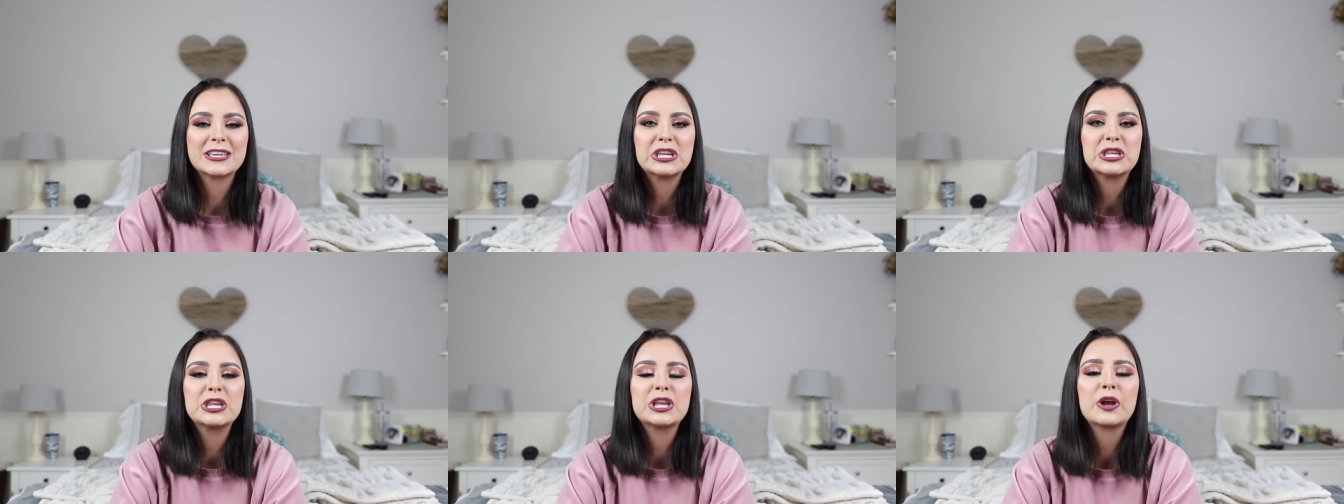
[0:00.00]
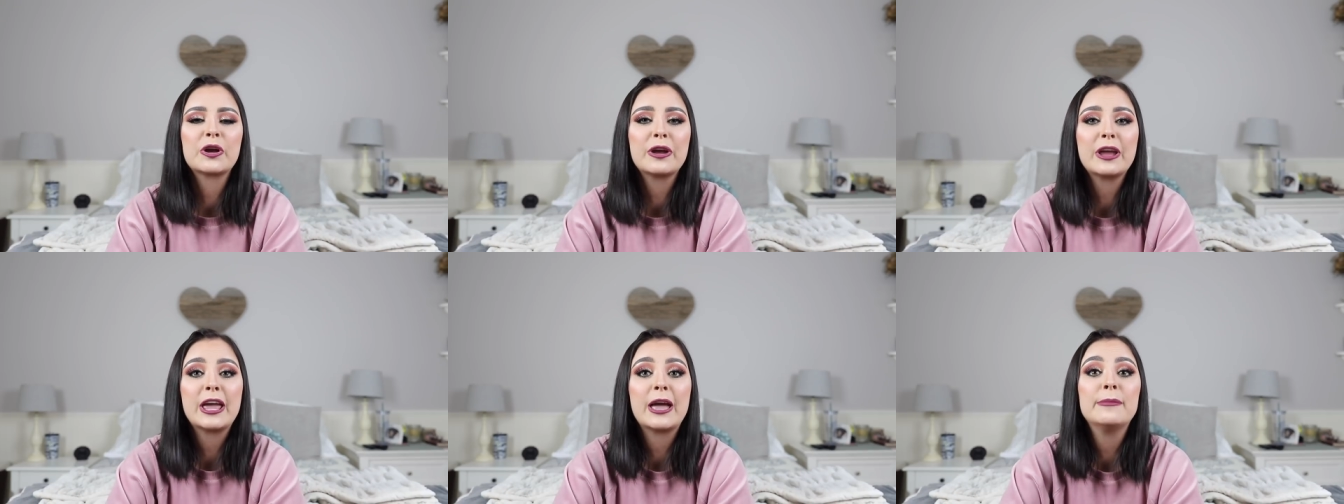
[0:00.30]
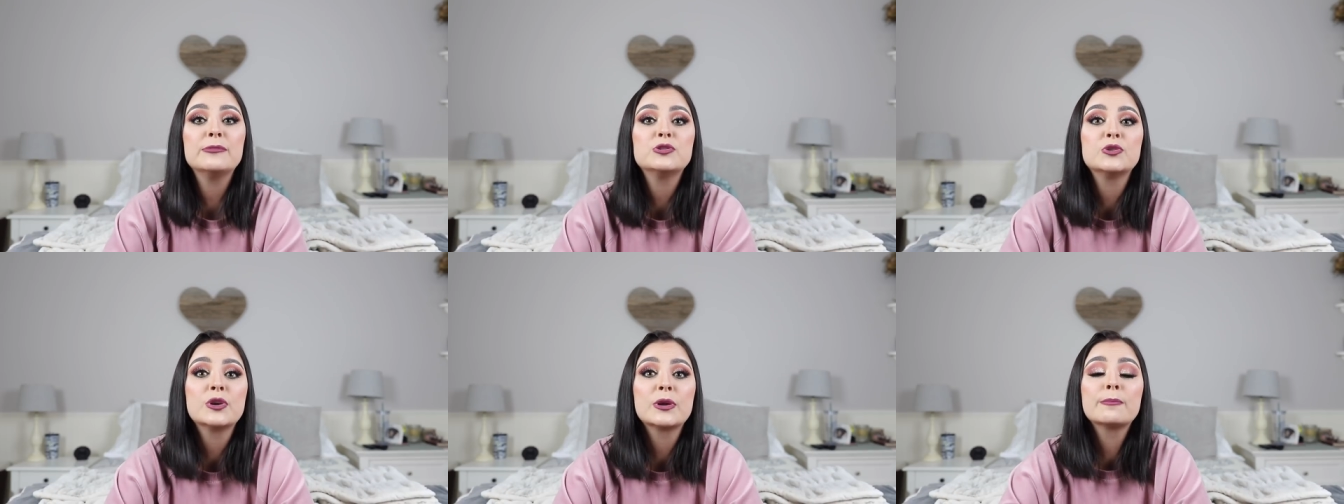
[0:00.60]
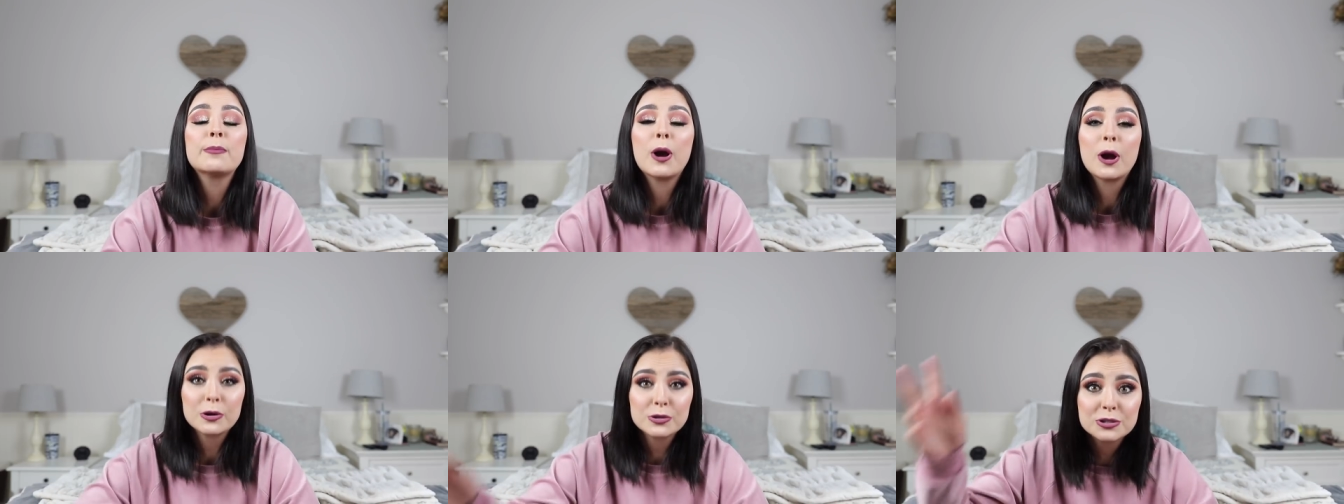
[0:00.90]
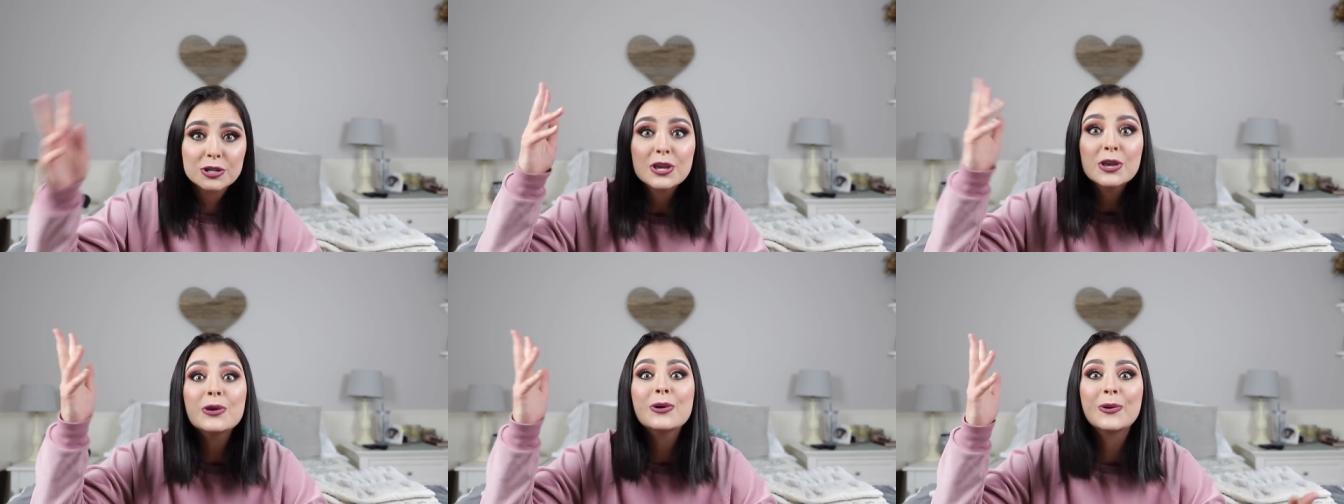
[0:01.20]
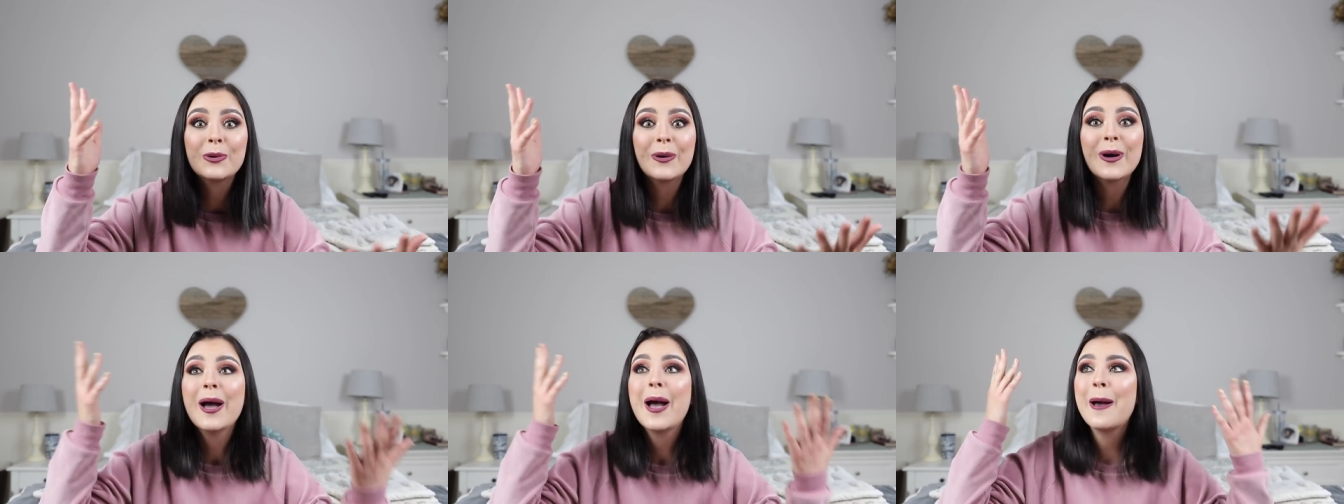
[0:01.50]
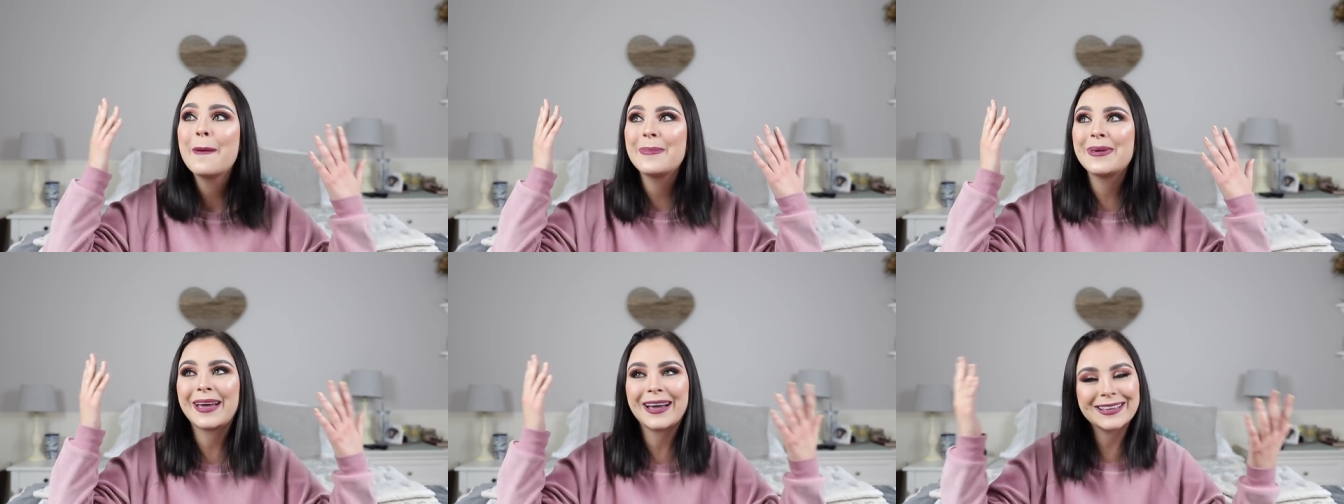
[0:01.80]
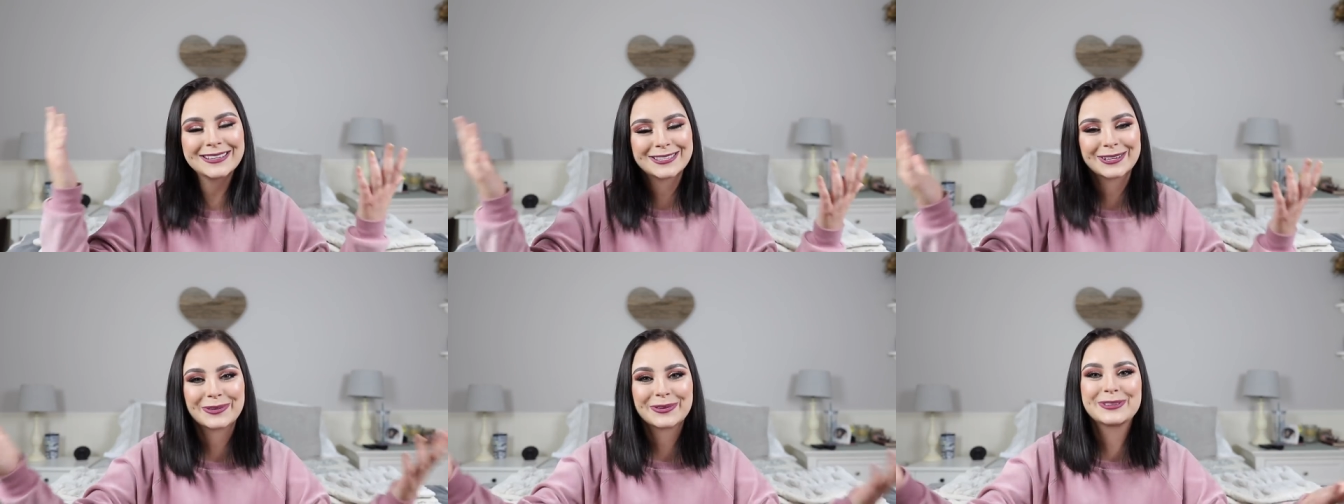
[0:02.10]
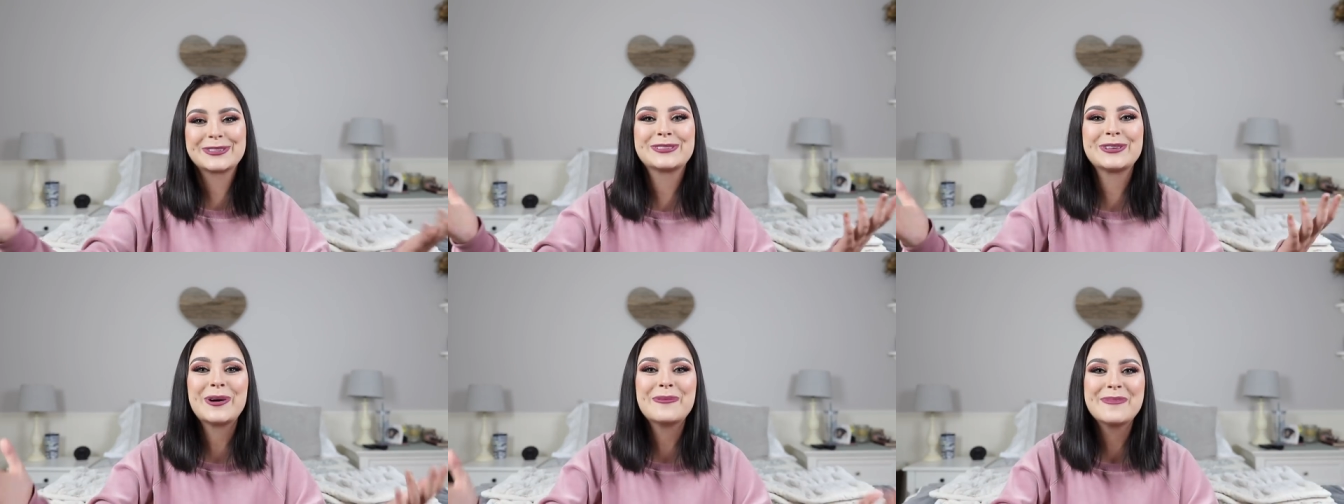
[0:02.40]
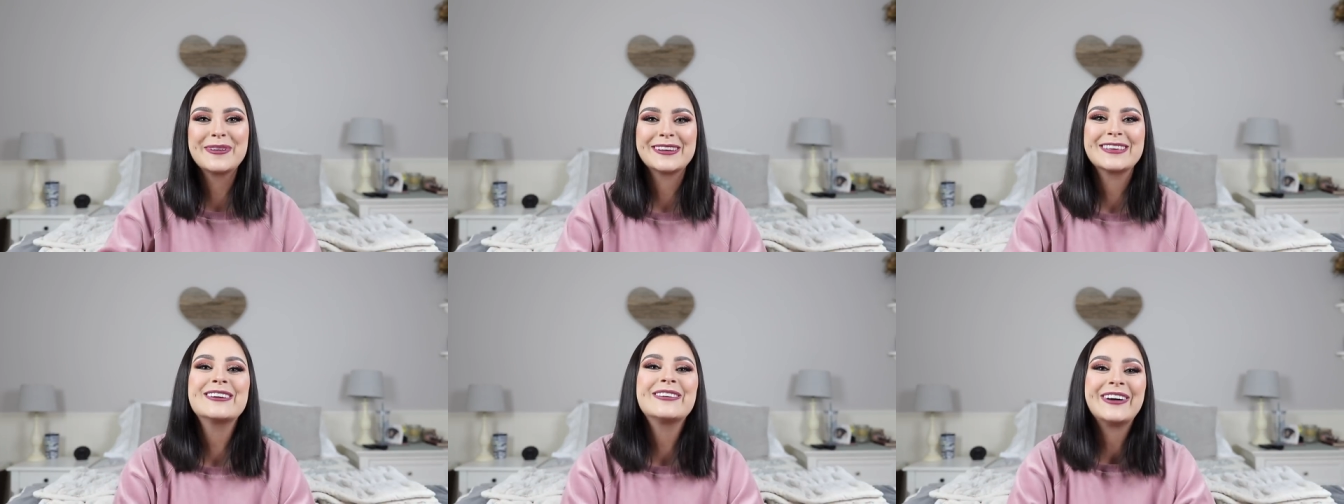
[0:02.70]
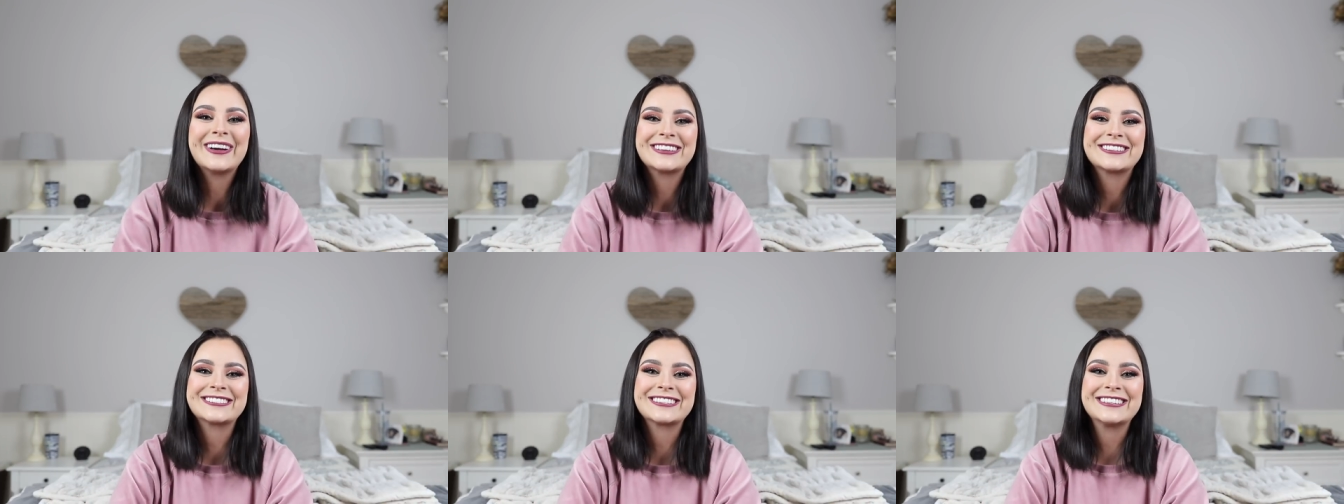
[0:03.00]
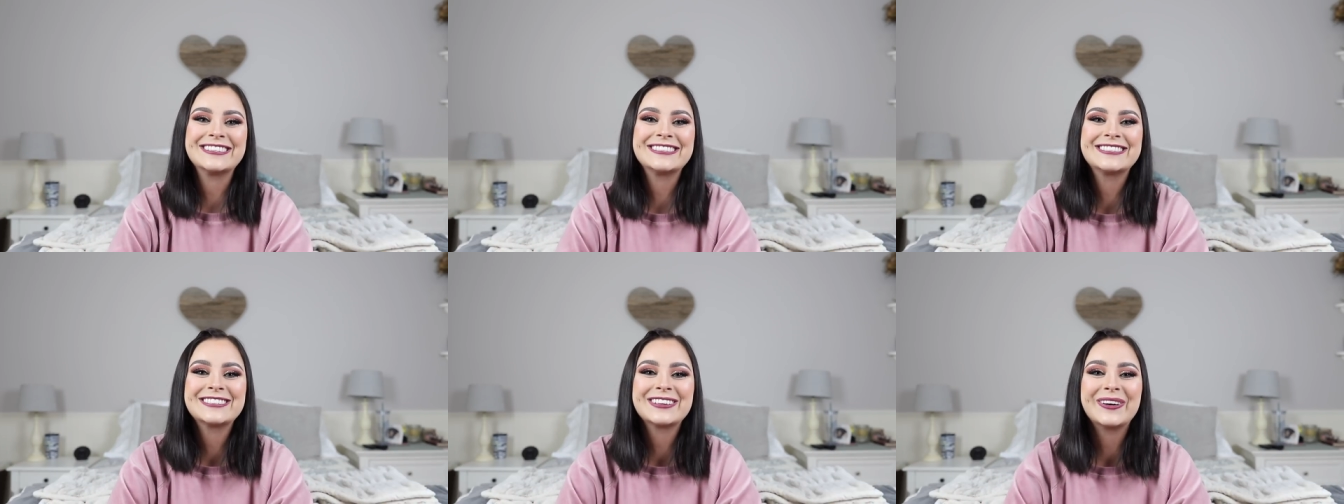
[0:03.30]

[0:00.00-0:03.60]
and here I am doing part two because there were so many questions.